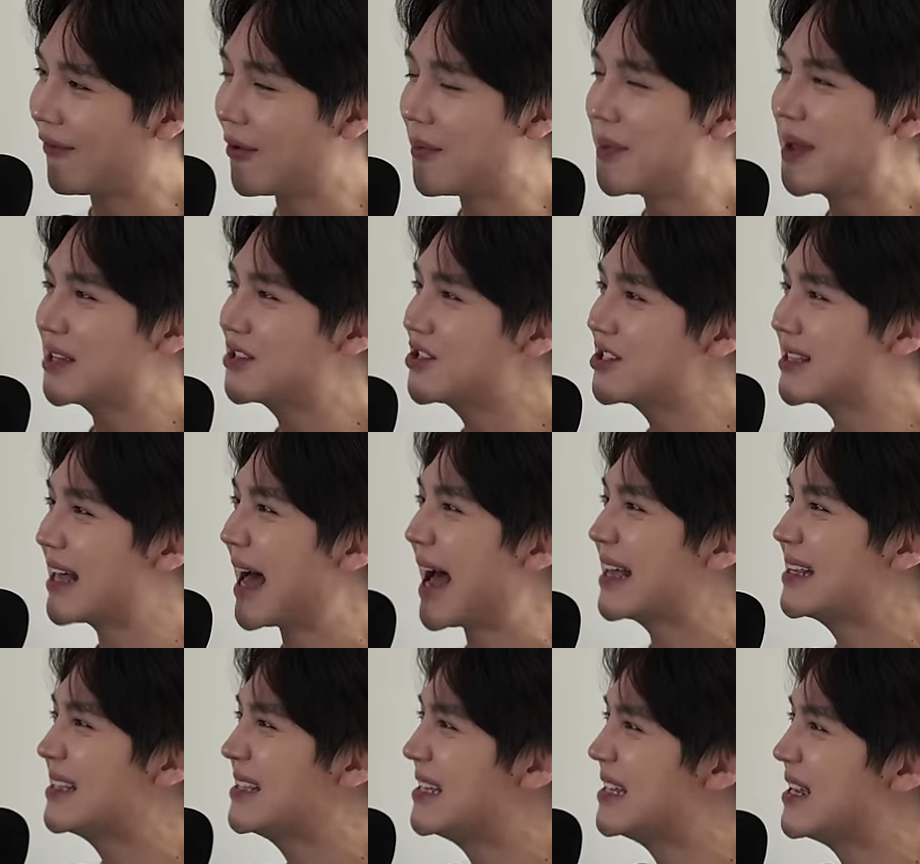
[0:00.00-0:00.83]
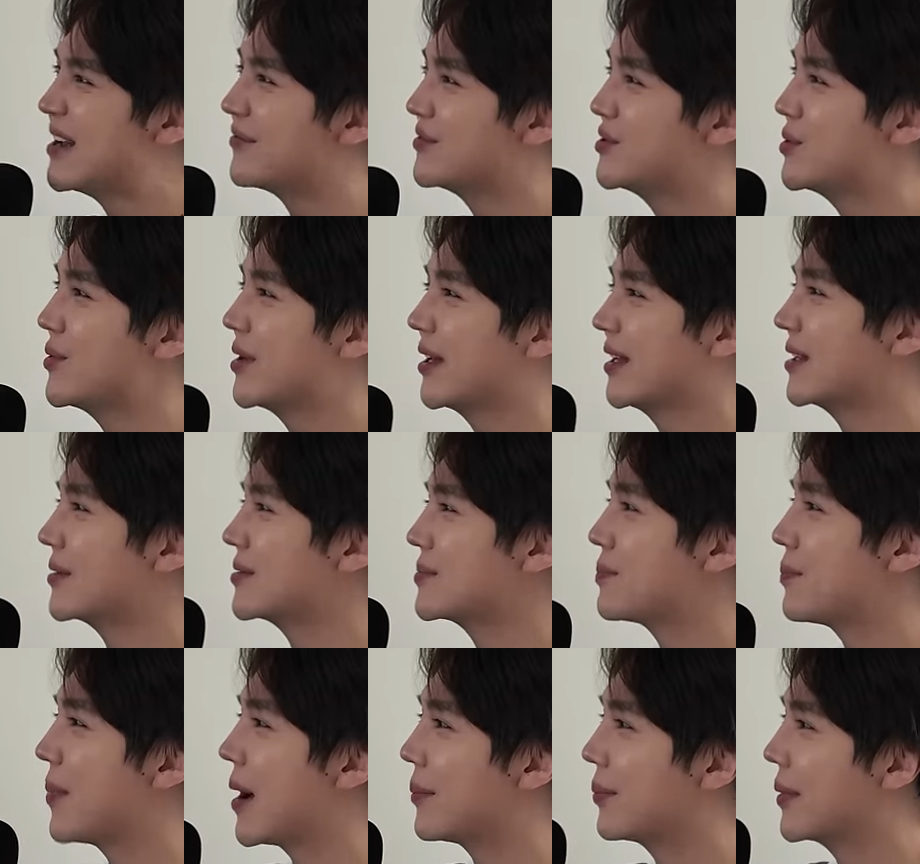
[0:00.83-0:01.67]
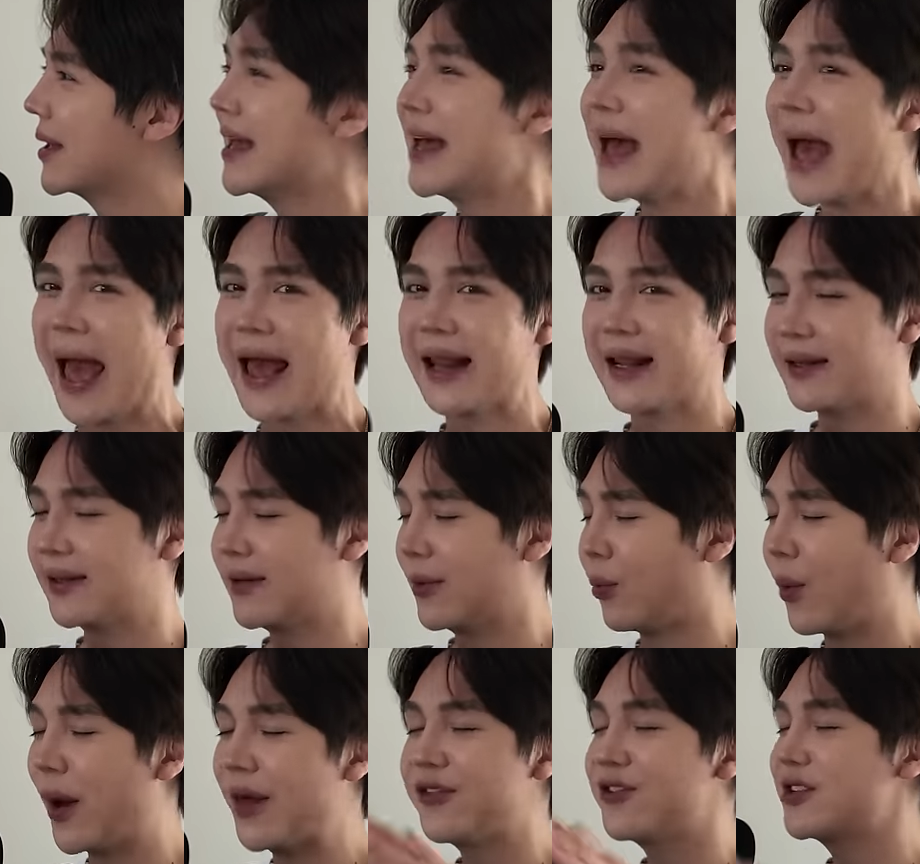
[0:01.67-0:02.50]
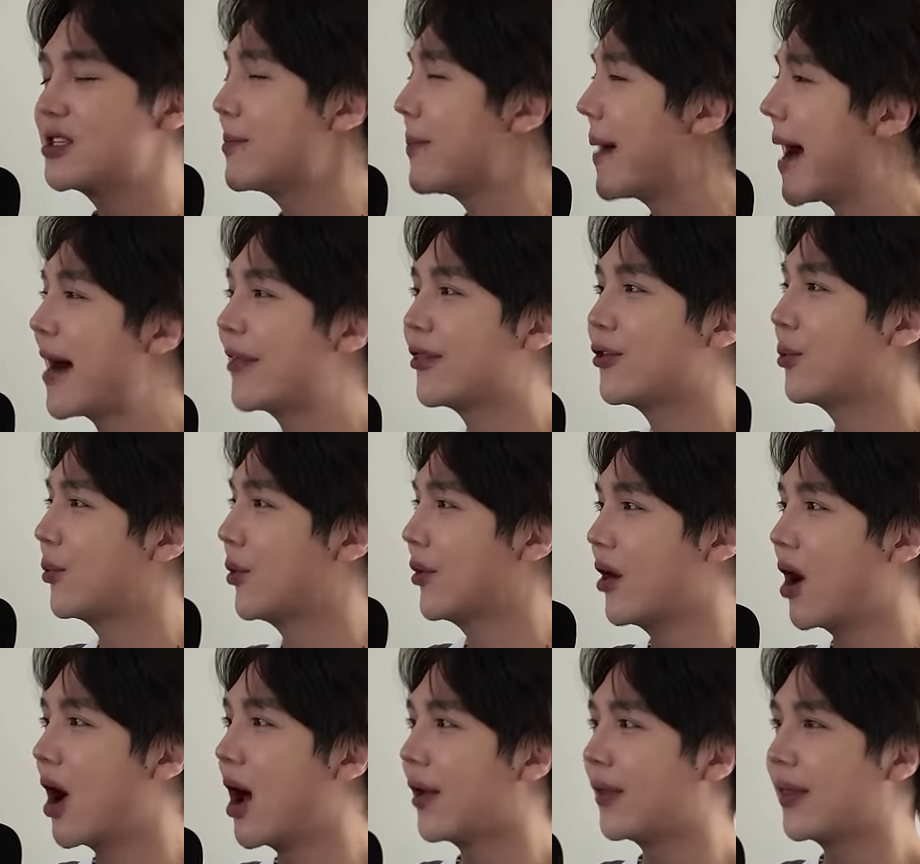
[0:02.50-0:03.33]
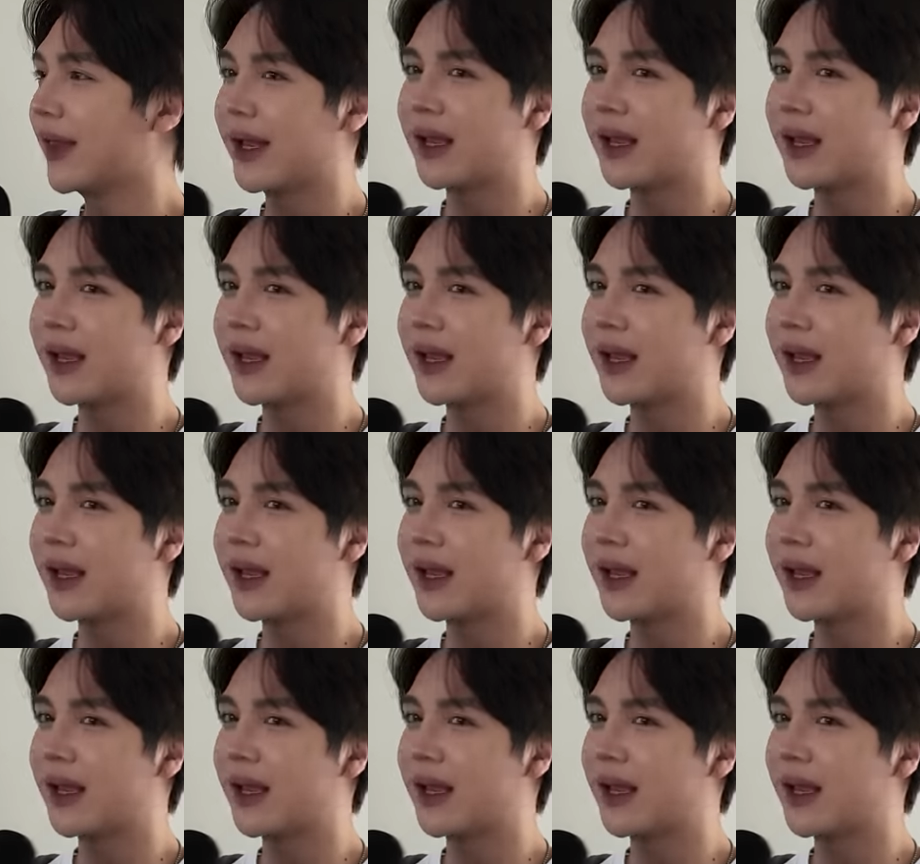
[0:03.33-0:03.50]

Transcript: But for me, it's just the idea of doing it in a public, eh, whether it's a bathroom or not.